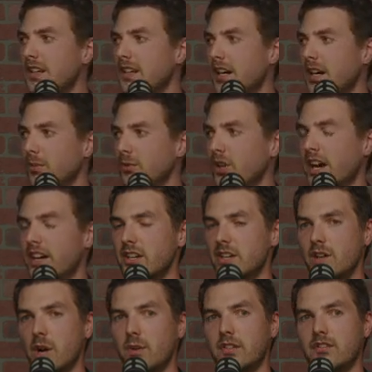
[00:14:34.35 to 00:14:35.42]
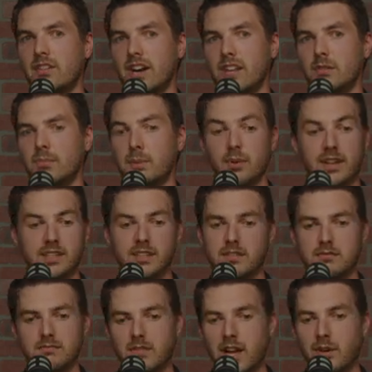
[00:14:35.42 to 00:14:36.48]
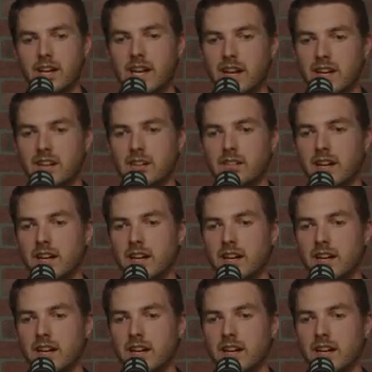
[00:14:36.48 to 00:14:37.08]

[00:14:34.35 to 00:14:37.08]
Yeah. So how do you go and find the people? That's how I got here.